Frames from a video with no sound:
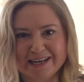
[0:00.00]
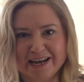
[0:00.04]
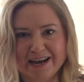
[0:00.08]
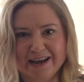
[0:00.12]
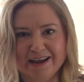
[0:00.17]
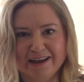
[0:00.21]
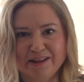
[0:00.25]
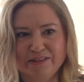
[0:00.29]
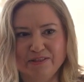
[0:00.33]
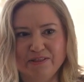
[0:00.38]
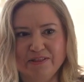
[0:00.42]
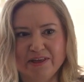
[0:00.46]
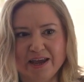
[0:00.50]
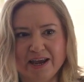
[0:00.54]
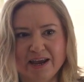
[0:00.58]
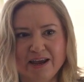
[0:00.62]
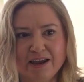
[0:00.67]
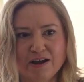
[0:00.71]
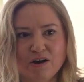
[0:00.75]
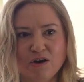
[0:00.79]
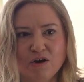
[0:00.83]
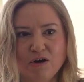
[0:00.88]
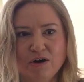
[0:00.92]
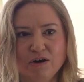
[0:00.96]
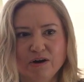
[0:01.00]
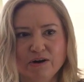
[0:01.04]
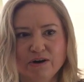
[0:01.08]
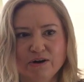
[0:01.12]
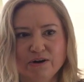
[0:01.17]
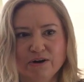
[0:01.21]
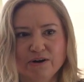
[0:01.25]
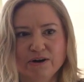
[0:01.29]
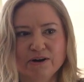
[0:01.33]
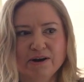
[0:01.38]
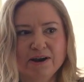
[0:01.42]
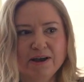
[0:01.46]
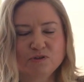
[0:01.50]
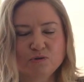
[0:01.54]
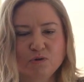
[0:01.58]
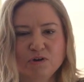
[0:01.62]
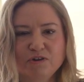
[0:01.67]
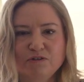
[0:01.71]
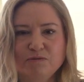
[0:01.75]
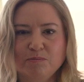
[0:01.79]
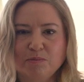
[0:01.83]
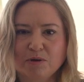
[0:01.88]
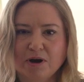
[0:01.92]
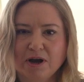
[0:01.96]
and they are sort
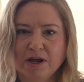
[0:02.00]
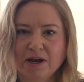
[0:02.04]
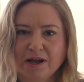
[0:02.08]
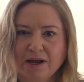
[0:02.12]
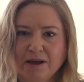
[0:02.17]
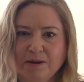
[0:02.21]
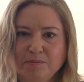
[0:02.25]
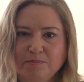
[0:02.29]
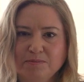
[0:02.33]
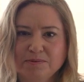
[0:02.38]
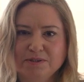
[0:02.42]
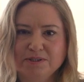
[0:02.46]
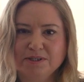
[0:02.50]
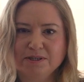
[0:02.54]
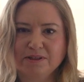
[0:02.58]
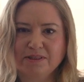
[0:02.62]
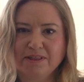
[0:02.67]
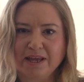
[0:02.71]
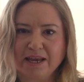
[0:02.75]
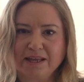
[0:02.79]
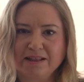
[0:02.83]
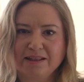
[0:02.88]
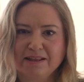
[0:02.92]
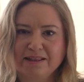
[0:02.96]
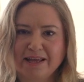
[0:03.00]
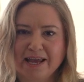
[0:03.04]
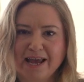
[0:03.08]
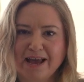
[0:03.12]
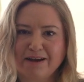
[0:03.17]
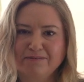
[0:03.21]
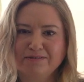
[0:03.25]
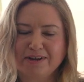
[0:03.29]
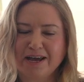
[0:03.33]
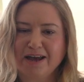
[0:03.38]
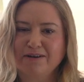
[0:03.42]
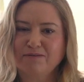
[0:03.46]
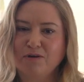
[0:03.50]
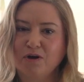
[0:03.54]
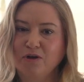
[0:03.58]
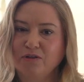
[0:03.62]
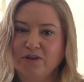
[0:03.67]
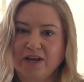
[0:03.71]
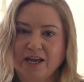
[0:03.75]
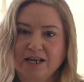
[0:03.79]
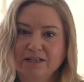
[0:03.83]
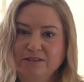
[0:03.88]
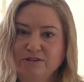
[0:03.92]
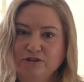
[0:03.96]
of brought up to think that they have to have all
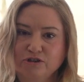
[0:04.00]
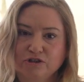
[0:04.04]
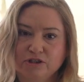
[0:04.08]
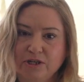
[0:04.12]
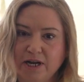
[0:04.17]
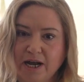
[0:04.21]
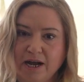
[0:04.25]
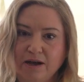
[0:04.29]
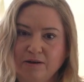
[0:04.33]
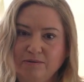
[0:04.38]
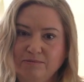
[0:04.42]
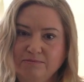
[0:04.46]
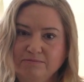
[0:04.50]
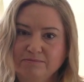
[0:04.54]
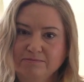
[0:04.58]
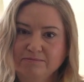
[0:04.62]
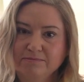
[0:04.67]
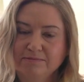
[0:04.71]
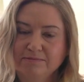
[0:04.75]
the answers now.